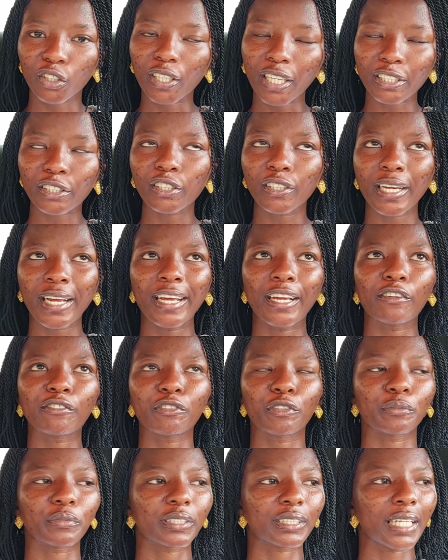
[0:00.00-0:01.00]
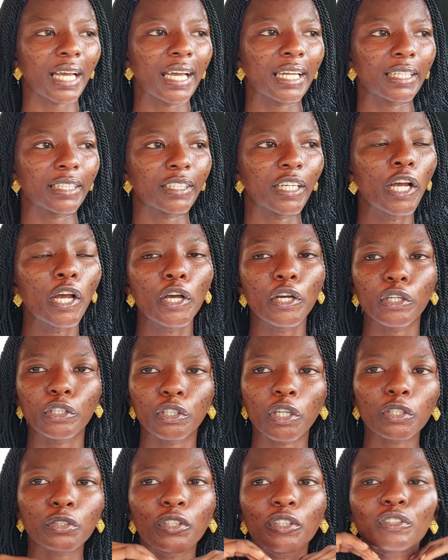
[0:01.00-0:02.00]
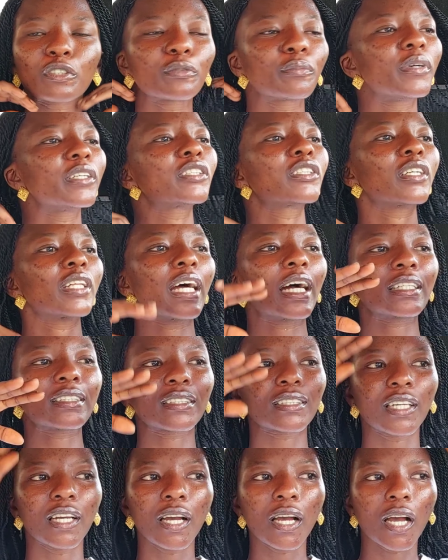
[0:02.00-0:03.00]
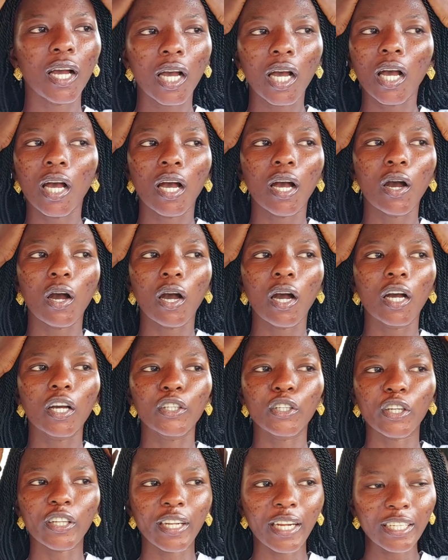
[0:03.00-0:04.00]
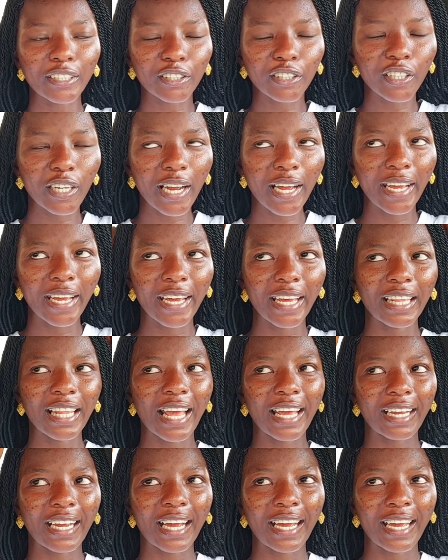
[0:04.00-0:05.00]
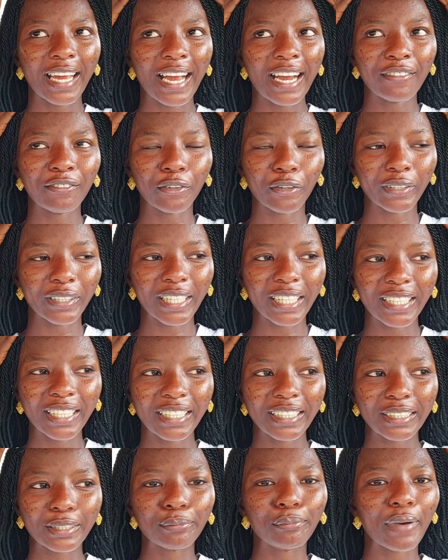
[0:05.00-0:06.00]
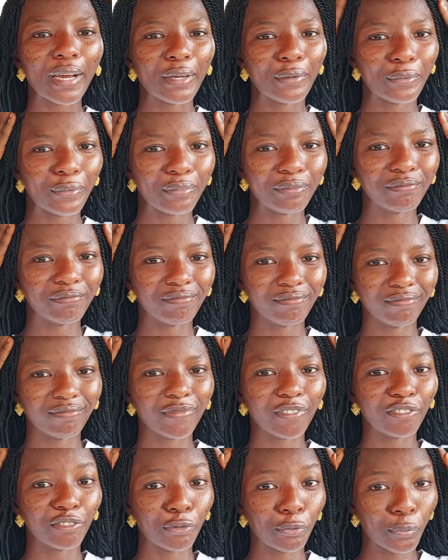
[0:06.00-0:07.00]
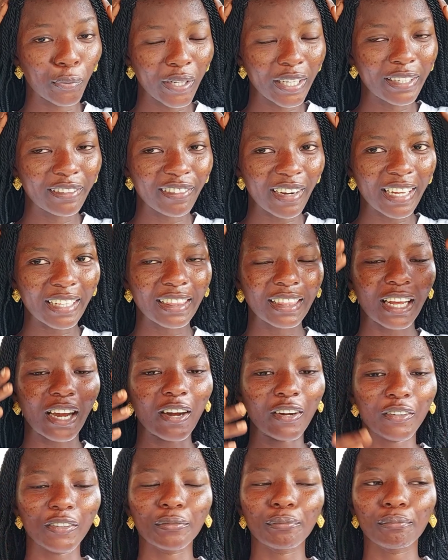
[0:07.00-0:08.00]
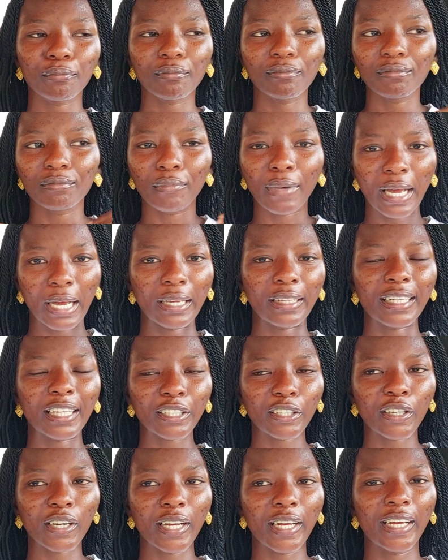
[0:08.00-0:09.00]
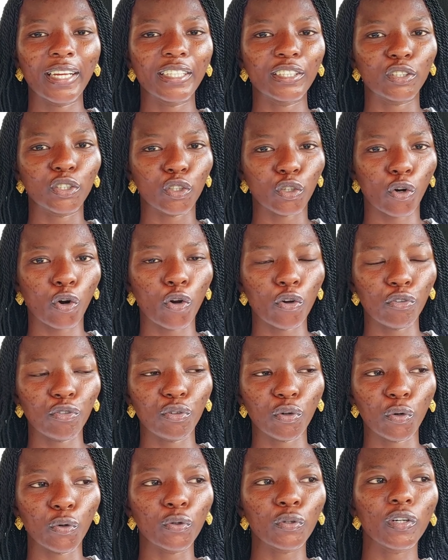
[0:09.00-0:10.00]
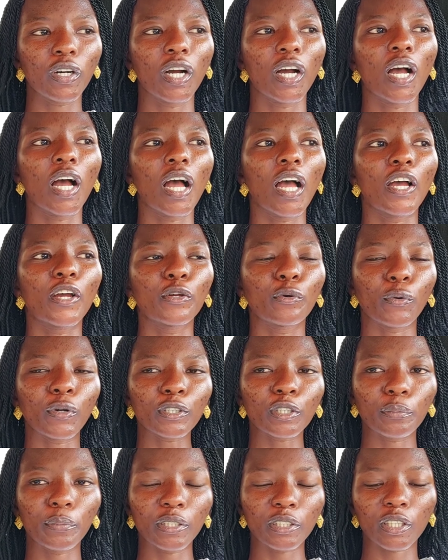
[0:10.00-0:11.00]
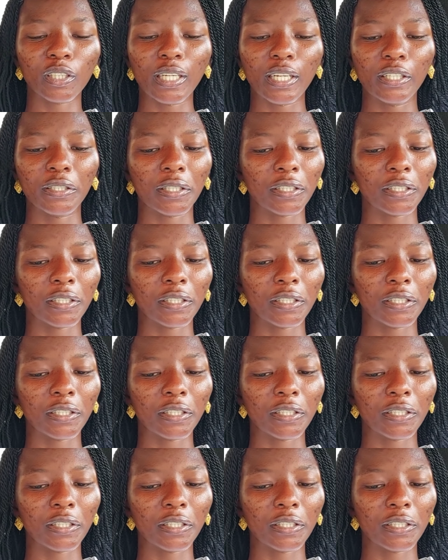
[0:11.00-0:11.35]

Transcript: your natural hair from styling. You just want to make sure that your natural hair, like I have underneath my wig right now, my natural hair is in cornrow. You want to make sure that your